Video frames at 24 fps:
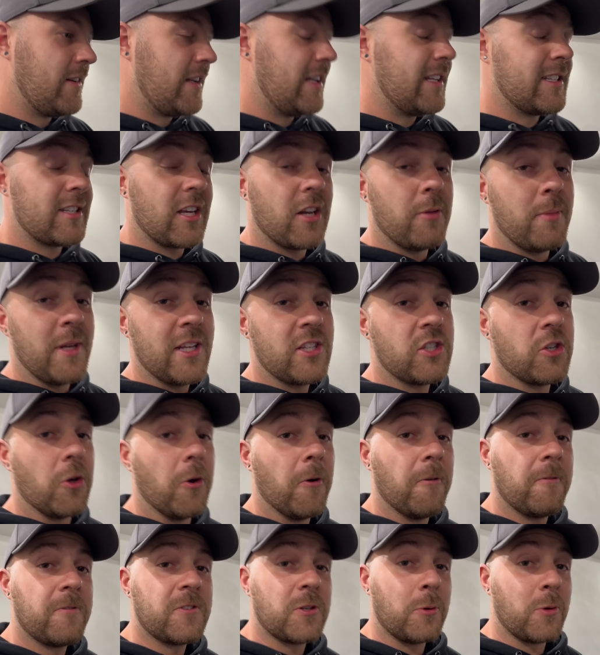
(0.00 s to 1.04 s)
is gonna be
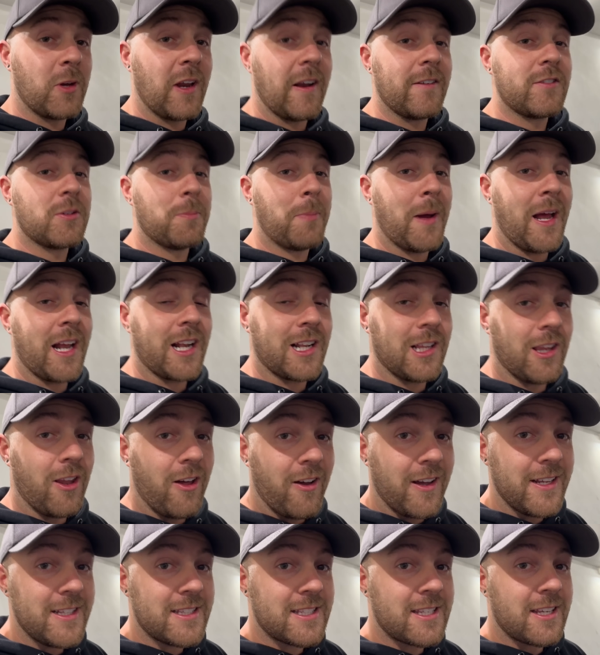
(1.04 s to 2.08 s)
tough. So we're gonna have to pack
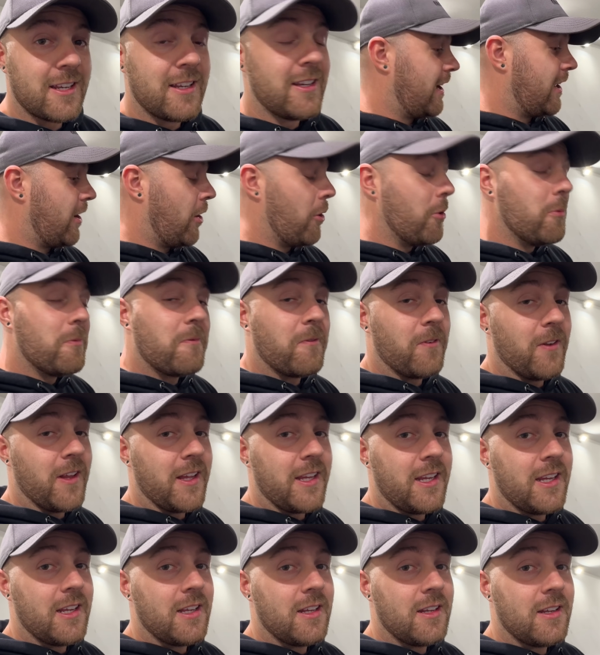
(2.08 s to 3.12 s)
light, and hopefully
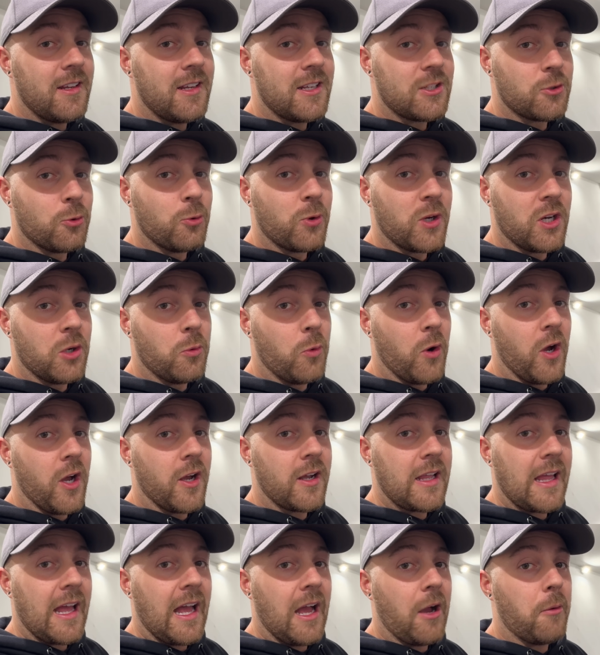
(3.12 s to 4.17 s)
it's all gonna
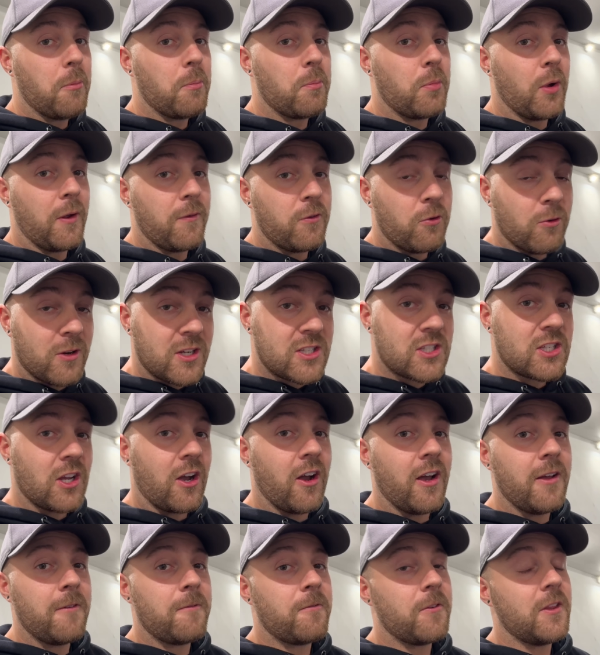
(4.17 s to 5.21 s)
work out. But if you're
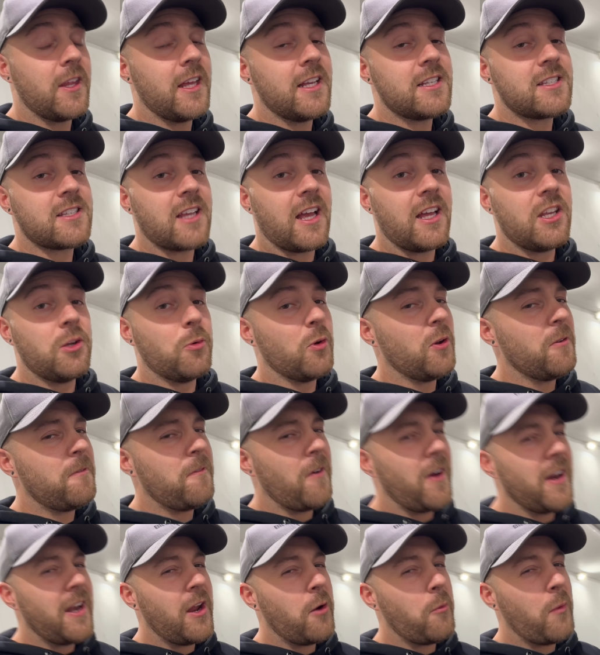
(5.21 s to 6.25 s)
excited for this and you wanna
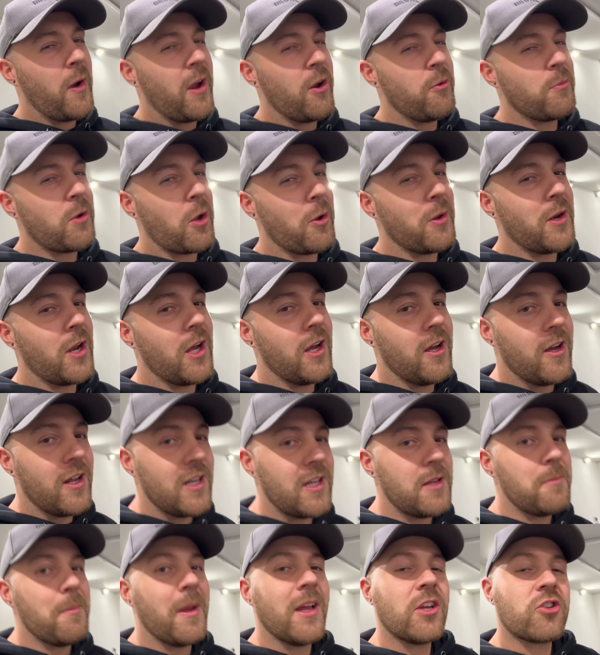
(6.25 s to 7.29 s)
find out where I'm going
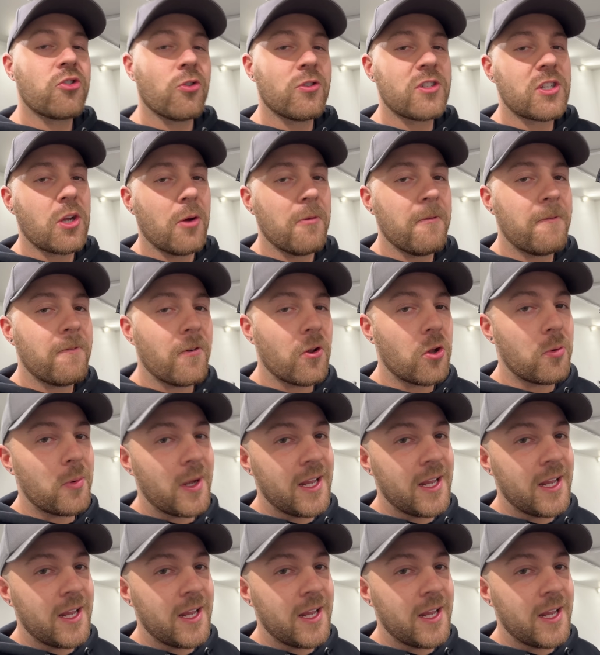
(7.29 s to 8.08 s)
early, make sure to go and follow my